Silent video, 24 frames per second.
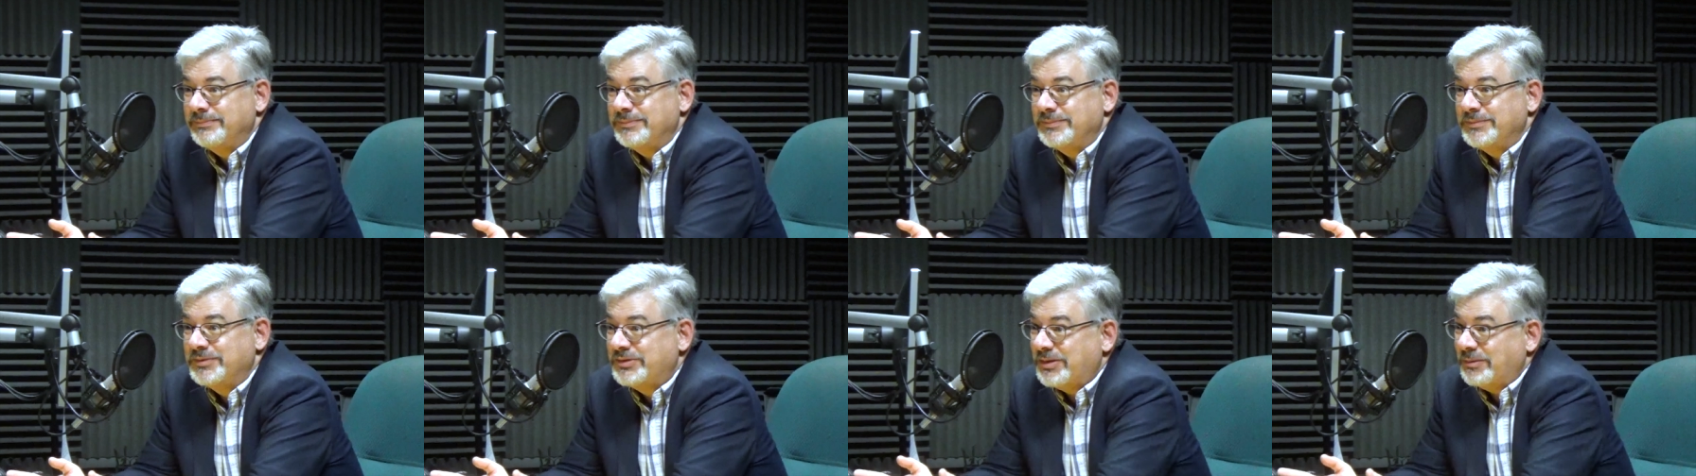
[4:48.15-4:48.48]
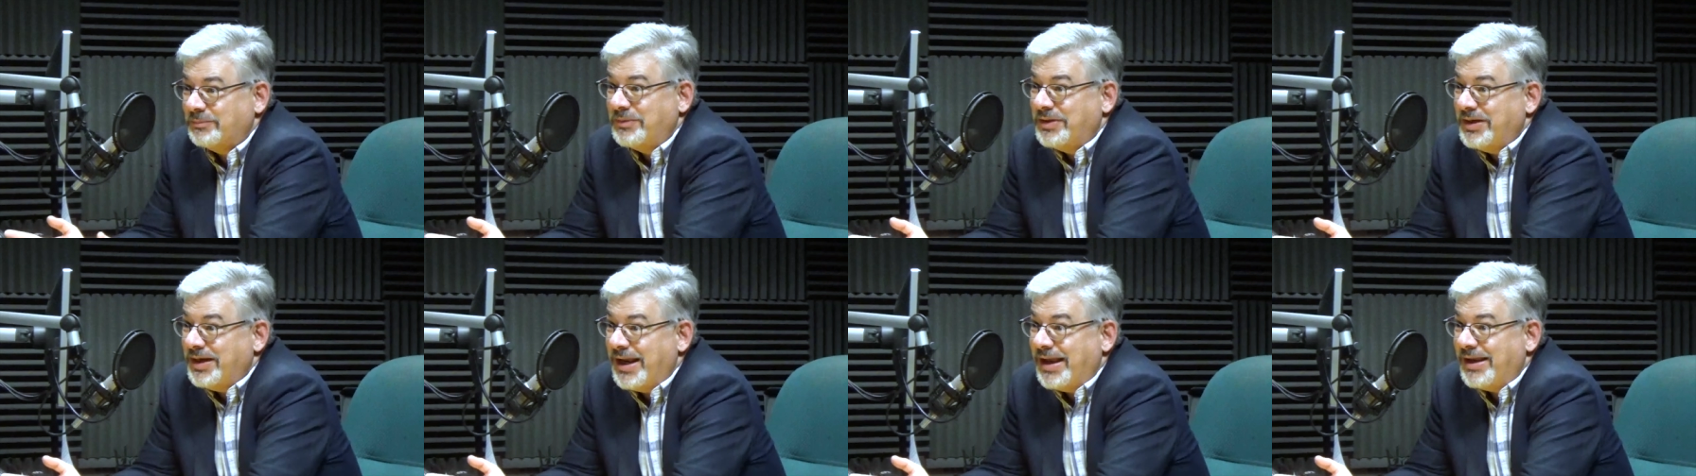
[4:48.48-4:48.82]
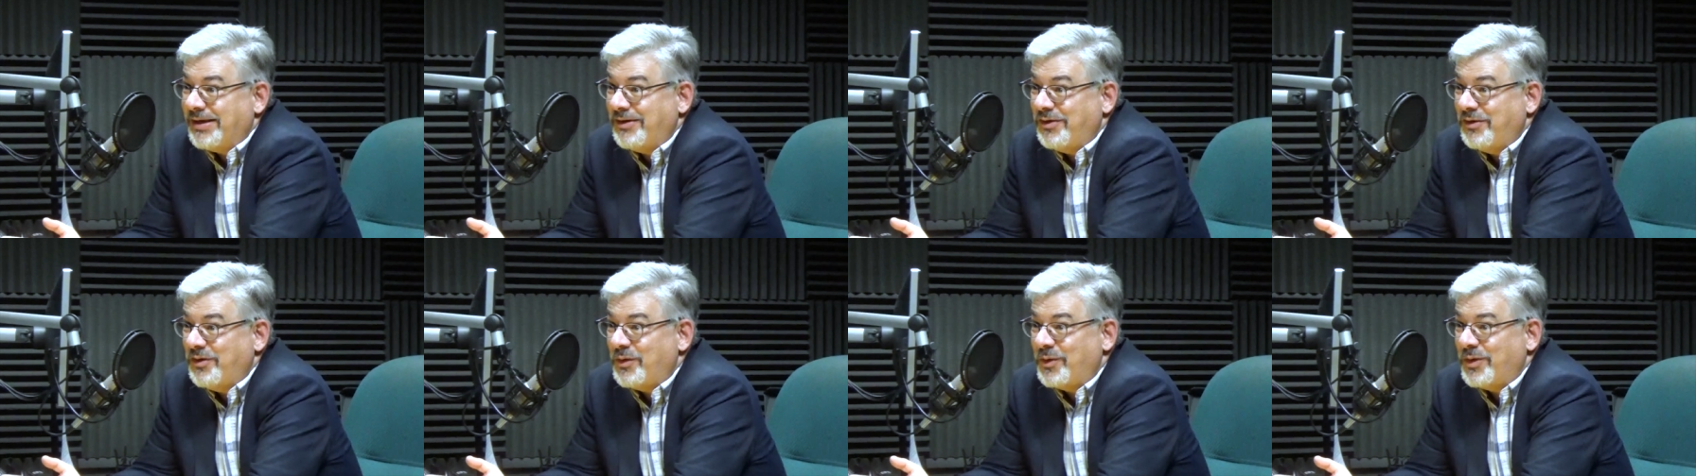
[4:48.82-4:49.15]
Somebody had
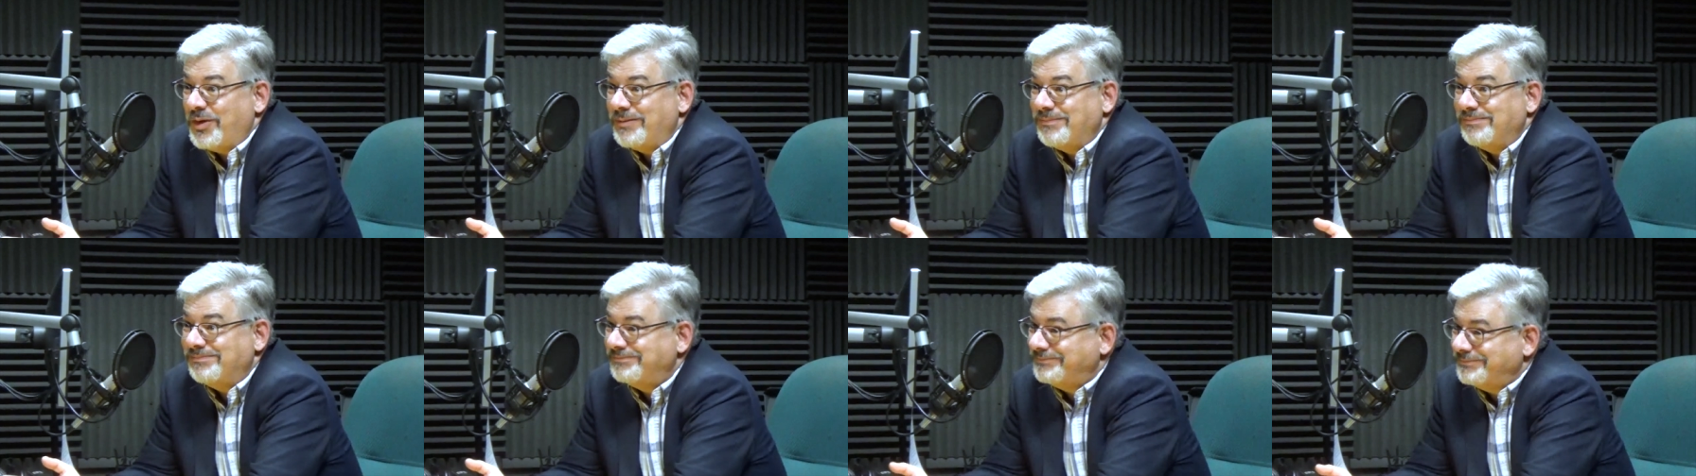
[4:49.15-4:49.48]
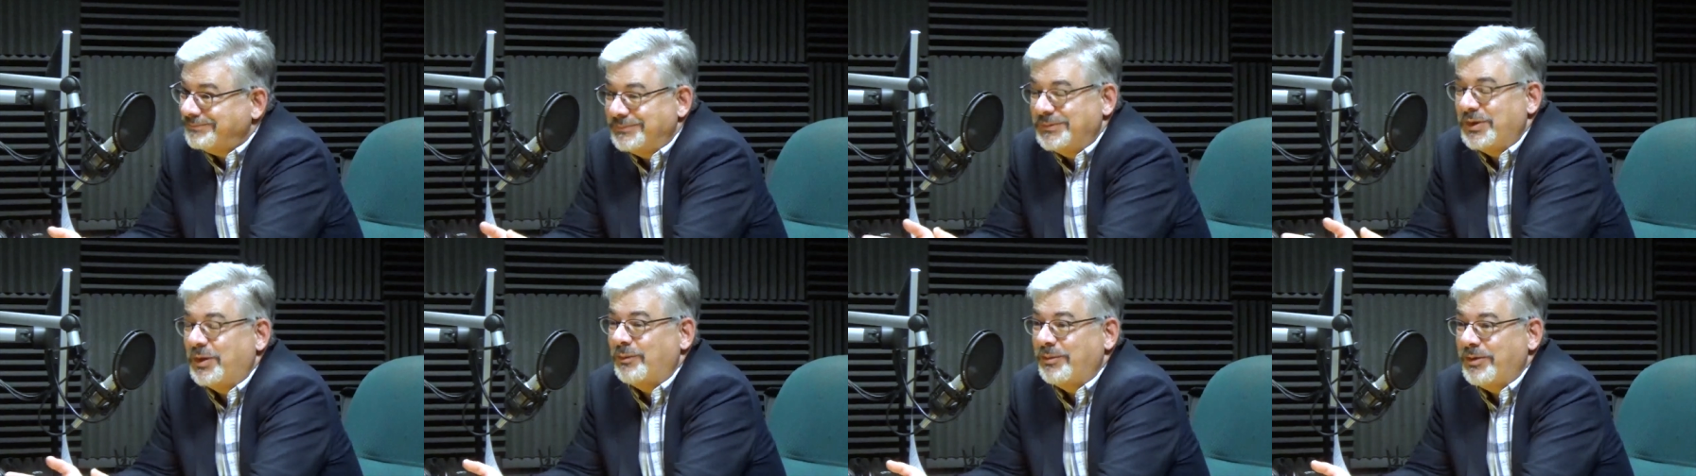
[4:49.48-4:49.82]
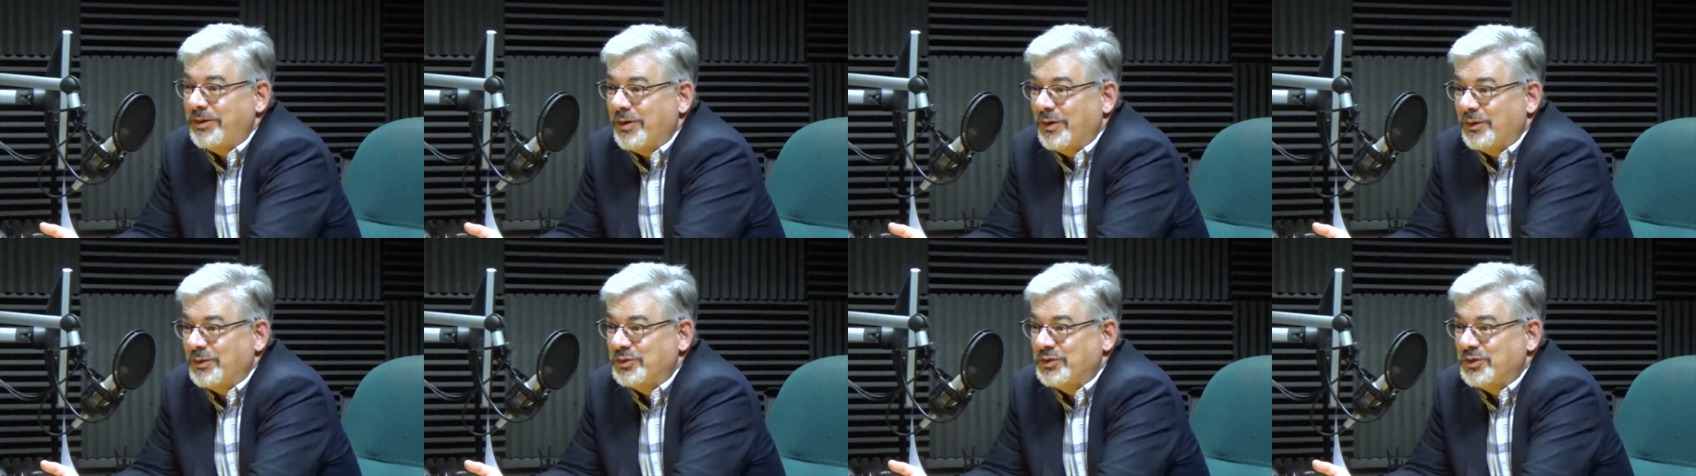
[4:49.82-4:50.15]
to do it. Mm -hmm. Nobody
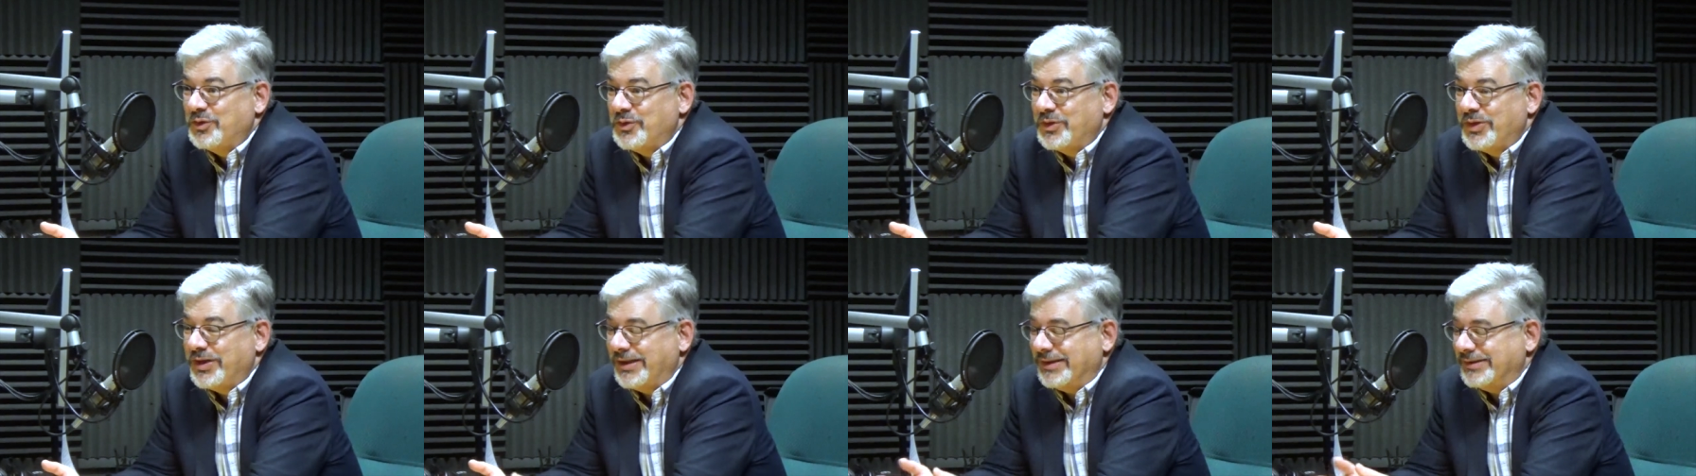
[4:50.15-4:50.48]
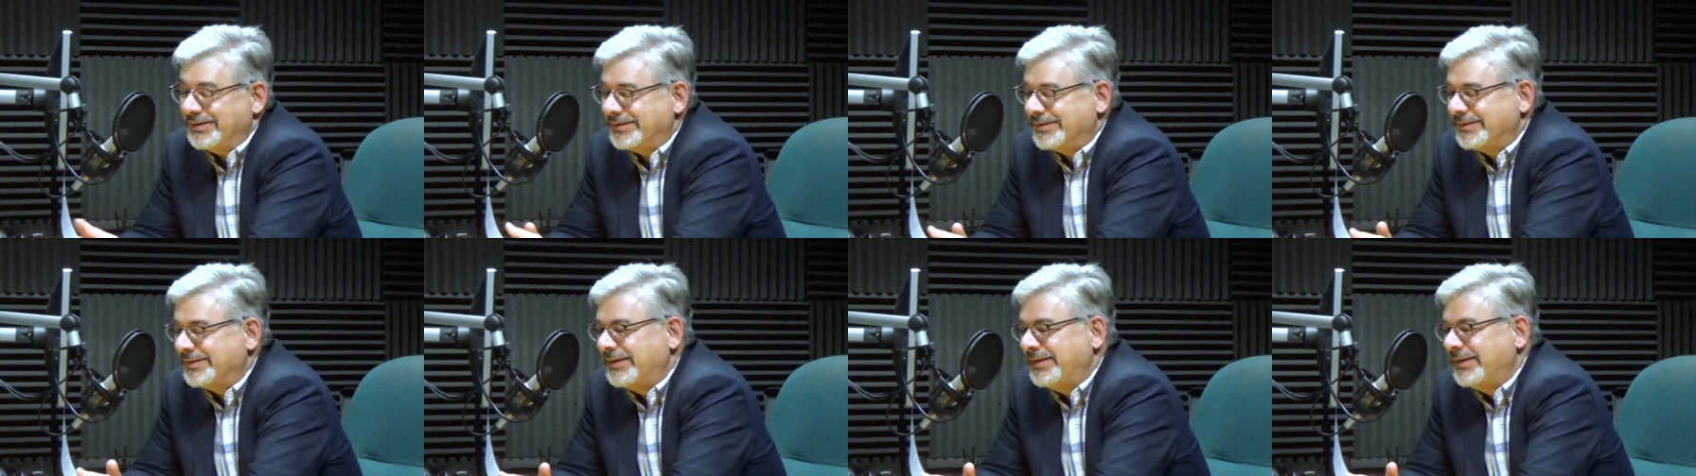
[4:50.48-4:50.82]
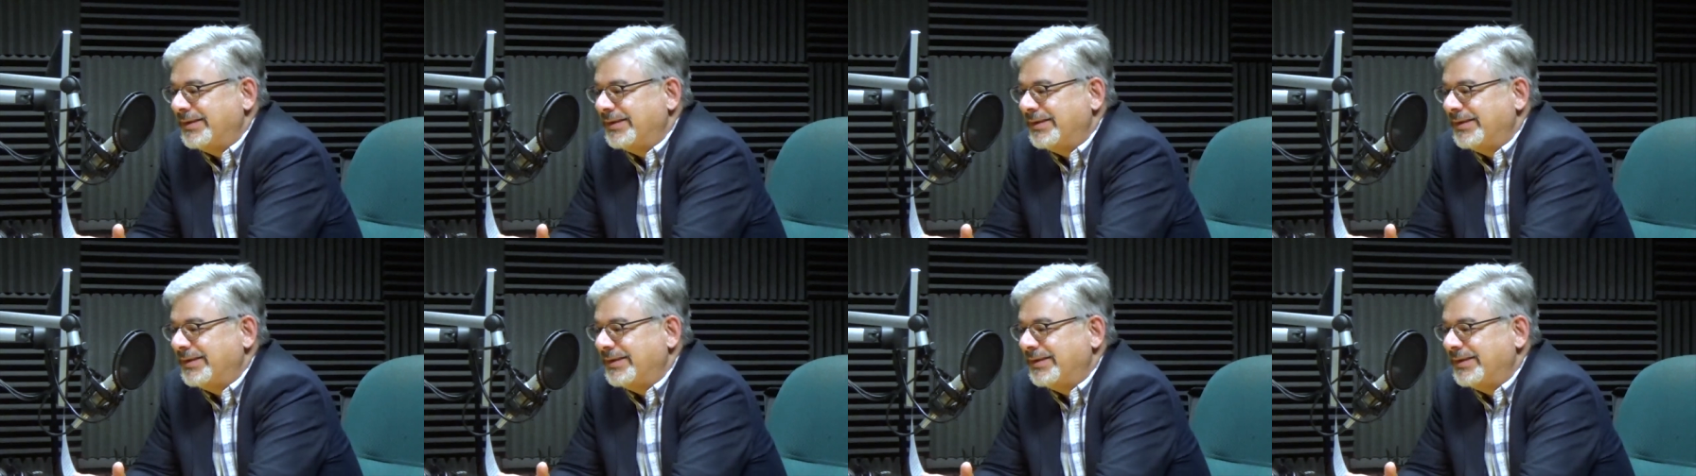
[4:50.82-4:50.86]
knows who it is.